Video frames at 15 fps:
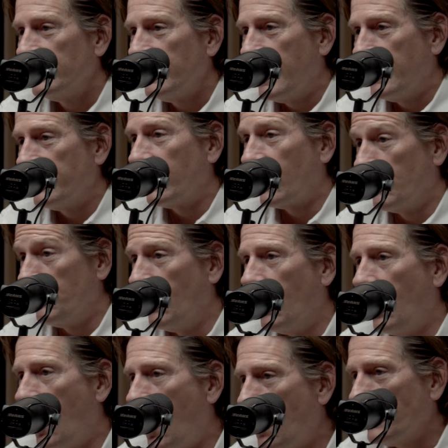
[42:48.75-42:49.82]
And that our
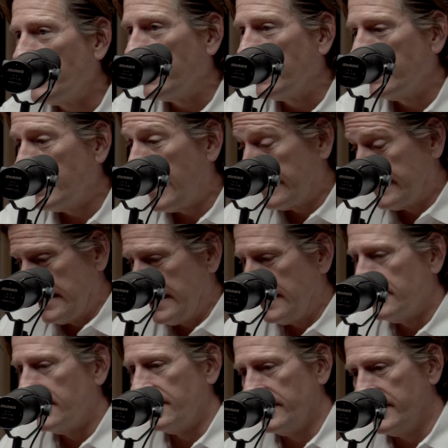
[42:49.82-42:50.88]
belonging at the
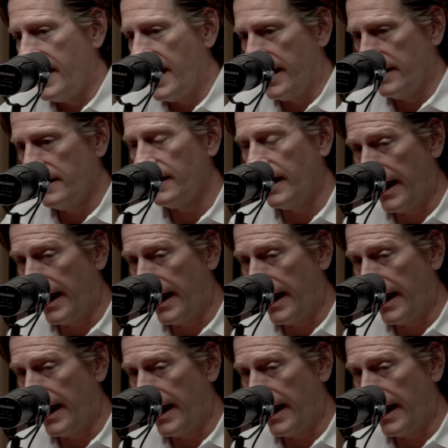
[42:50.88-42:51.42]
end of the day,